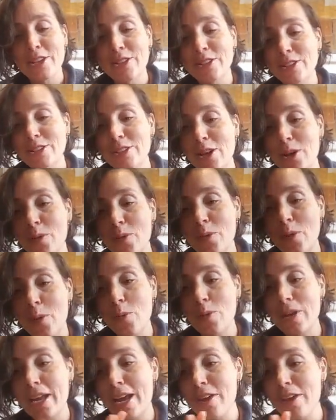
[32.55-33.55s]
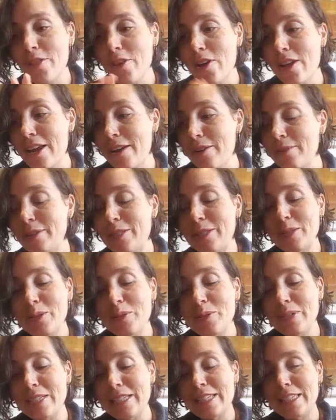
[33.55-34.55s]
So what I thought I'd
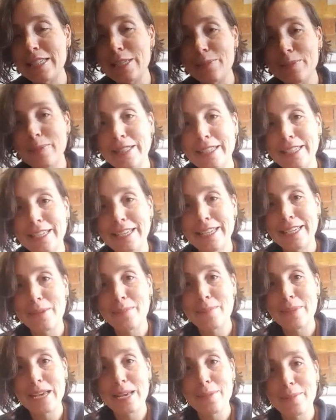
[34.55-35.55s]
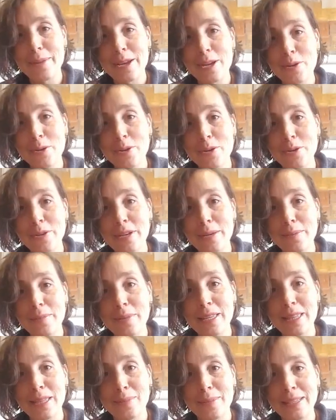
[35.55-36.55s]
do is simply make my own cream
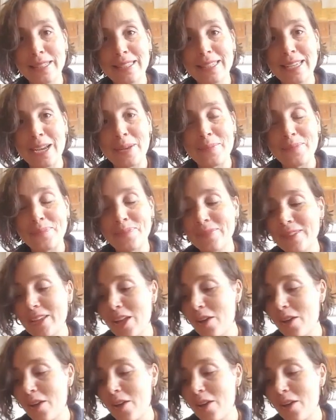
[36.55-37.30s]
in the meantime.